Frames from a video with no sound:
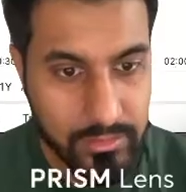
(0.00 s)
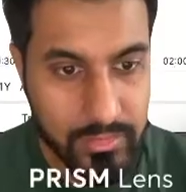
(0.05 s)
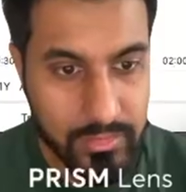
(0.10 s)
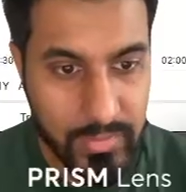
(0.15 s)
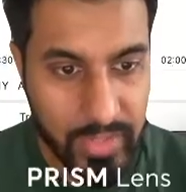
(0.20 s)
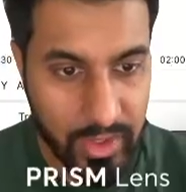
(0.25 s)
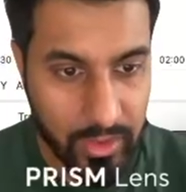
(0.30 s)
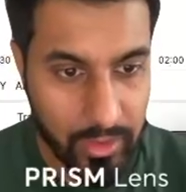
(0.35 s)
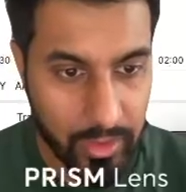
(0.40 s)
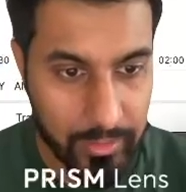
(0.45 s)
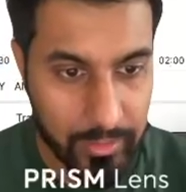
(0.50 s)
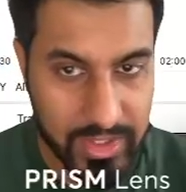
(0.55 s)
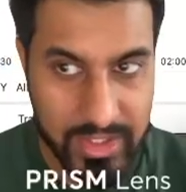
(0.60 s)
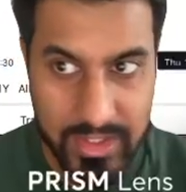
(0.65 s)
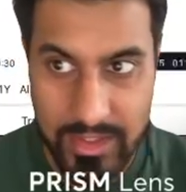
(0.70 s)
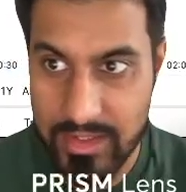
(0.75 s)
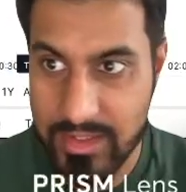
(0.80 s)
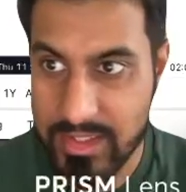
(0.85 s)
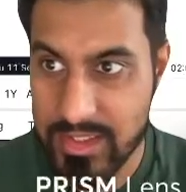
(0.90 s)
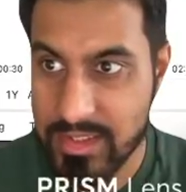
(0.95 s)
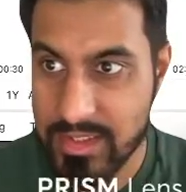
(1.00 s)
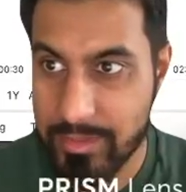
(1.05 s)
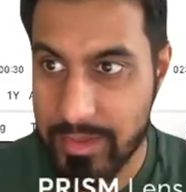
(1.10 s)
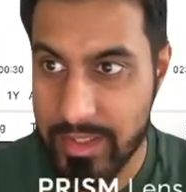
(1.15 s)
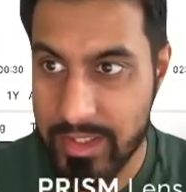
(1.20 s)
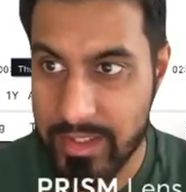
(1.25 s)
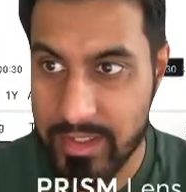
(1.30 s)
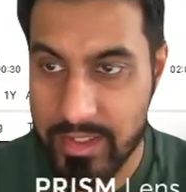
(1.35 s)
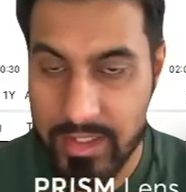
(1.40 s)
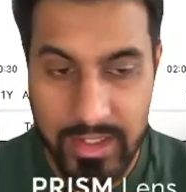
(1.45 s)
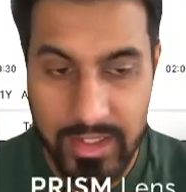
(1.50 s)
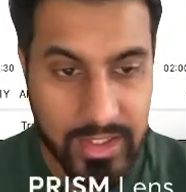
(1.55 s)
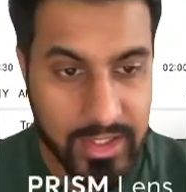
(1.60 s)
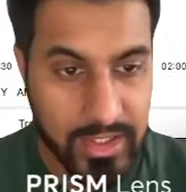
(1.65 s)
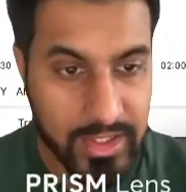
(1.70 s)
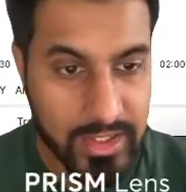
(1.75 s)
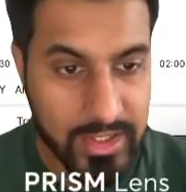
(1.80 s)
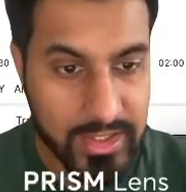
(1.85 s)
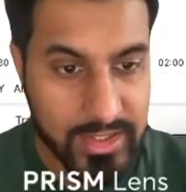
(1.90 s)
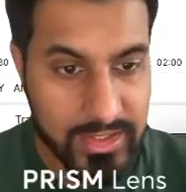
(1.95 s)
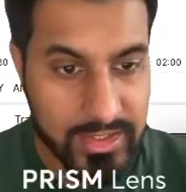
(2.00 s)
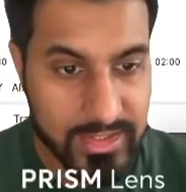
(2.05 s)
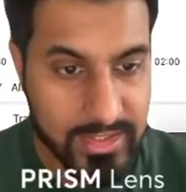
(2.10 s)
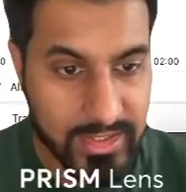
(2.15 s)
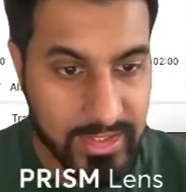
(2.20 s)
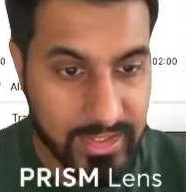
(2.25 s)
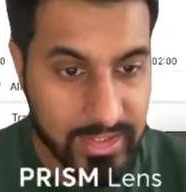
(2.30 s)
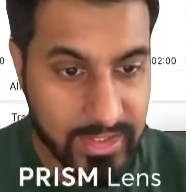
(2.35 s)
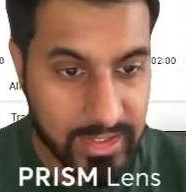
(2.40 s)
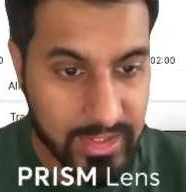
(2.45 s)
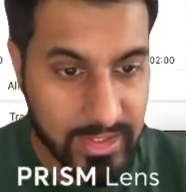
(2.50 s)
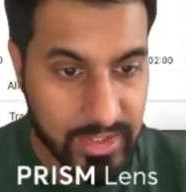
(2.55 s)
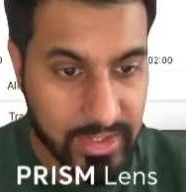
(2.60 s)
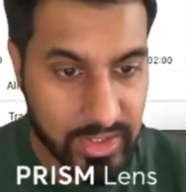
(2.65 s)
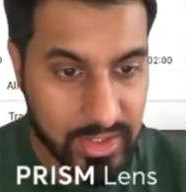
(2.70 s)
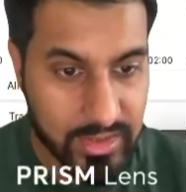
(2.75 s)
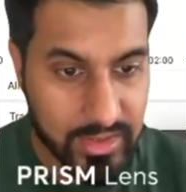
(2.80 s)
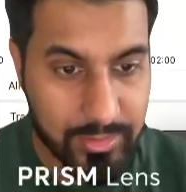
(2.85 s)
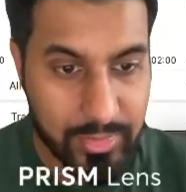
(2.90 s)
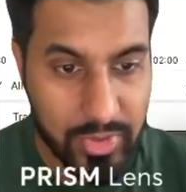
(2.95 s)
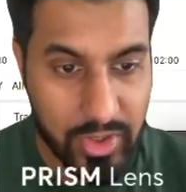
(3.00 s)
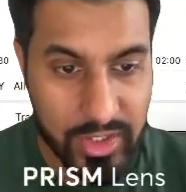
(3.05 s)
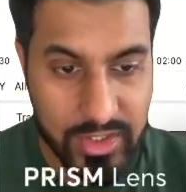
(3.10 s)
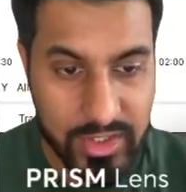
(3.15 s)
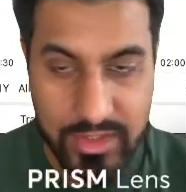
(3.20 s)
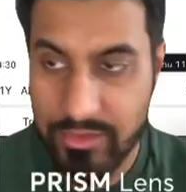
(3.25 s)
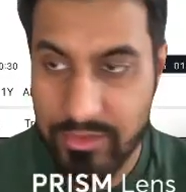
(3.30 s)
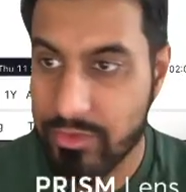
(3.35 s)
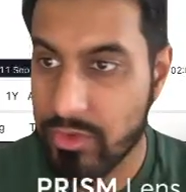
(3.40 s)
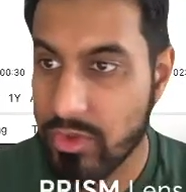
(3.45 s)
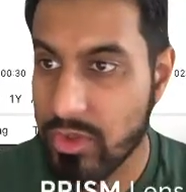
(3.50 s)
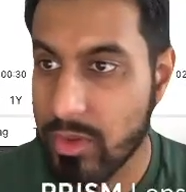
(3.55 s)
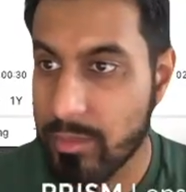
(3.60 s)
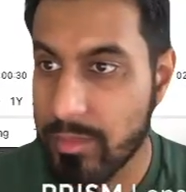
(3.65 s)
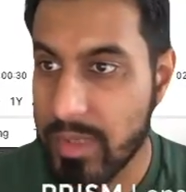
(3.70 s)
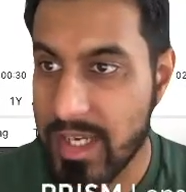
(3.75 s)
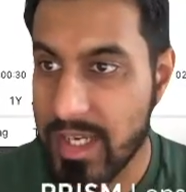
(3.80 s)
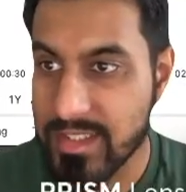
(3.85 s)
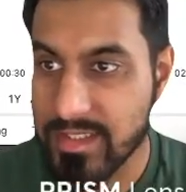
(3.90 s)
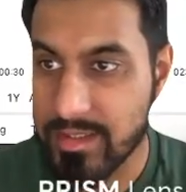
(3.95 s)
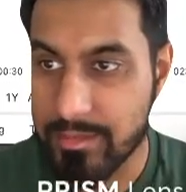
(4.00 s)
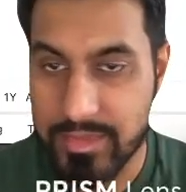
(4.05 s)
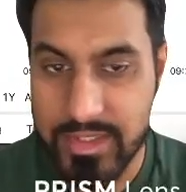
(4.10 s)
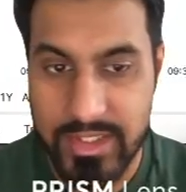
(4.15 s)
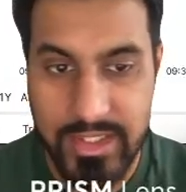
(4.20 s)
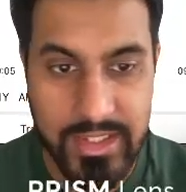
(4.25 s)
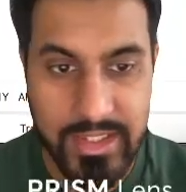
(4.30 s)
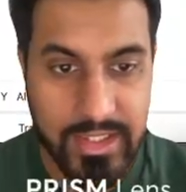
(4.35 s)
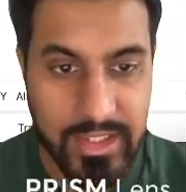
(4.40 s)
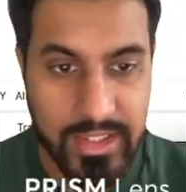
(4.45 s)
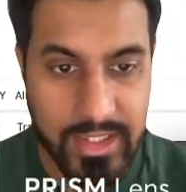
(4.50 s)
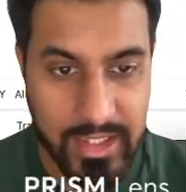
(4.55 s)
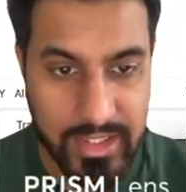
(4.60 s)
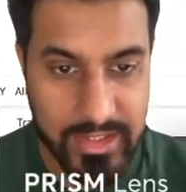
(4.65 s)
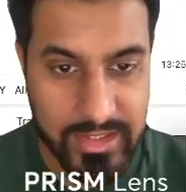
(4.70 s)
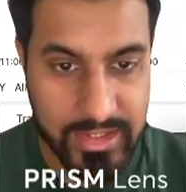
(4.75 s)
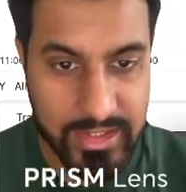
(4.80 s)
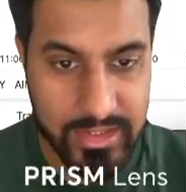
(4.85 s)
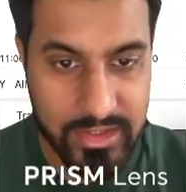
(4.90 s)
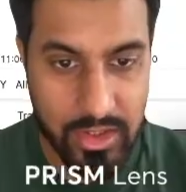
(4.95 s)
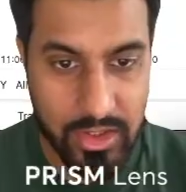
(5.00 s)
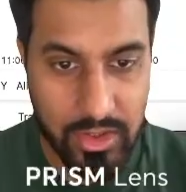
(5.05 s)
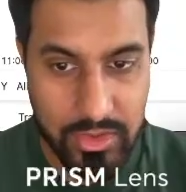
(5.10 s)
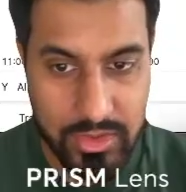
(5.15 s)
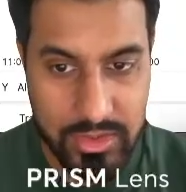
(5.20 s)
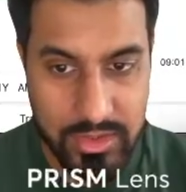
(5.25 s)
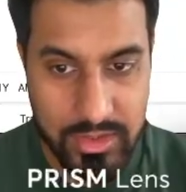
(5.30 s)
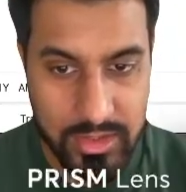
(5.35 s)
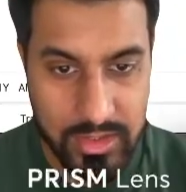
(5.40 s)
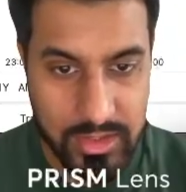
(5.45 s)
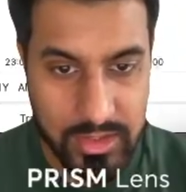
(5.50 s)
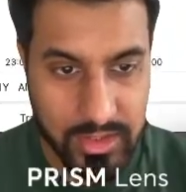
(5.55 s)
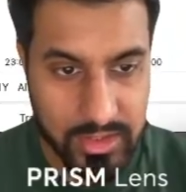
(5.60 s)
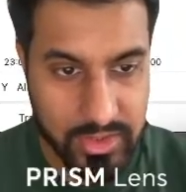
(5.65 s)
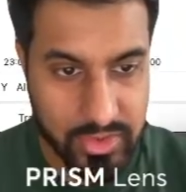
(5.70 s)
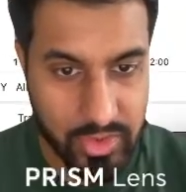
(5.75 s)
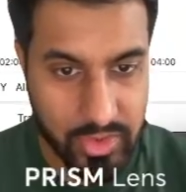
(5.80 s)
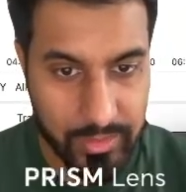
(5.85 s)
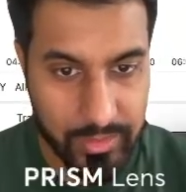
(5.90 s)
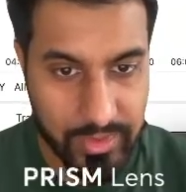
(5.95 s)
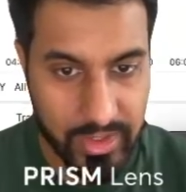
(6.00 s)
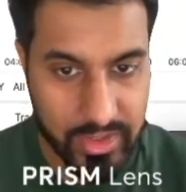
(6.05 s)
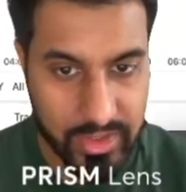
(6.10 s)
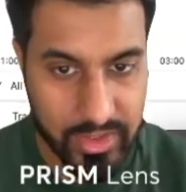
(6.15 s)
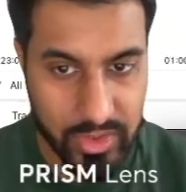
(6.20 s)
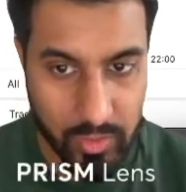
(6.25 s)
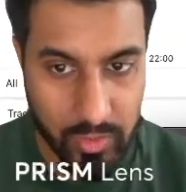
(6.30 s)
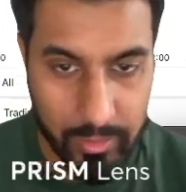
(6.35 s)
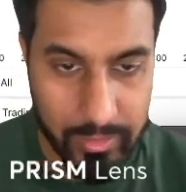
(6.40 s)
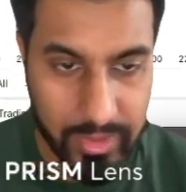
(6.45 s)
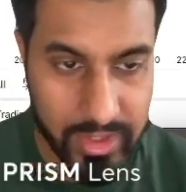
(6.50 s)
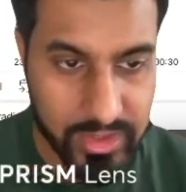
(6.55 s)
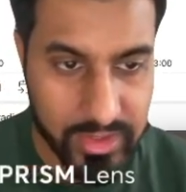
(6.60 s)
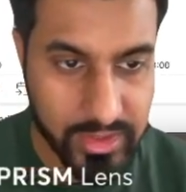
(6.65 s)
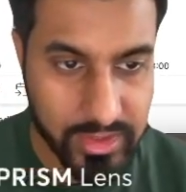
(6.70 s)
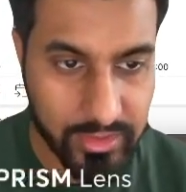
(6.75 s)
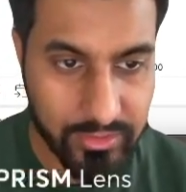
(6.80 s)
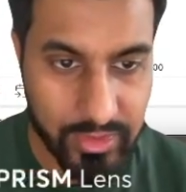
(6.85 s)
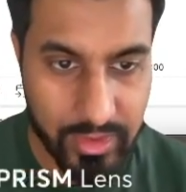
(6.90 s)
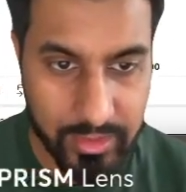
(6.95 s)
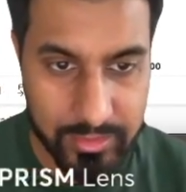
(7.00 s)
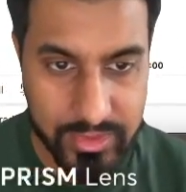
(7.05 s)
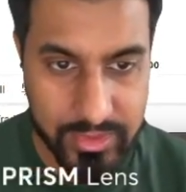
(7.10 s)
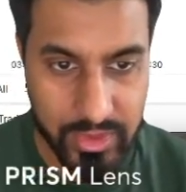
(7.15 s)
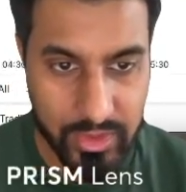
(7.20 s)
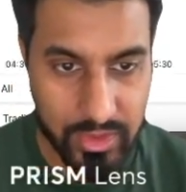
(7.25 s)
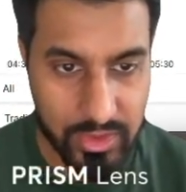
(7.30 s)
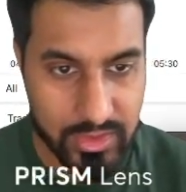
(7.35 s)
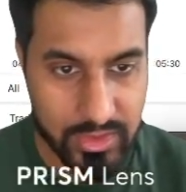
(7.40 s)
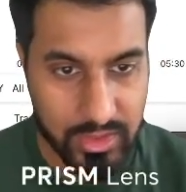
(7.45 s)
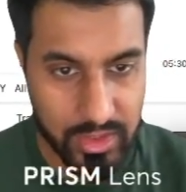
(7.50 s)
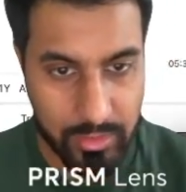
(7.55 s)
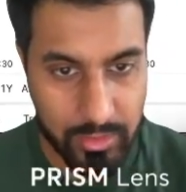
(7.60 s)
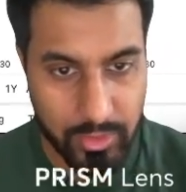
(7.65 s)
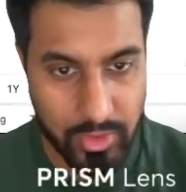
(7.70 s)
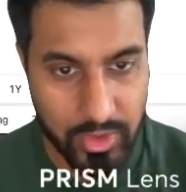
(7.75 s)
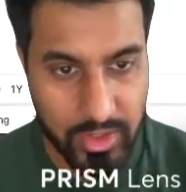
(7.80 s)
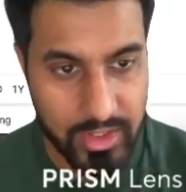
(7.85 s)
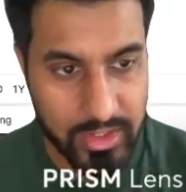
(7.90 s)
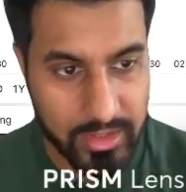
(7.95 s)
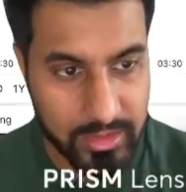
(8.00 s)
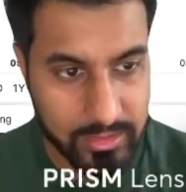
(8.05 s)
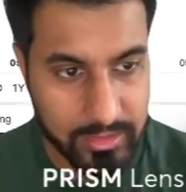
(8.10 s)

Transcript: Now I'm anticipating to see, does price form SMT at these lows? Let's drop down to the 1 minute time frame so it looks a lot more clear.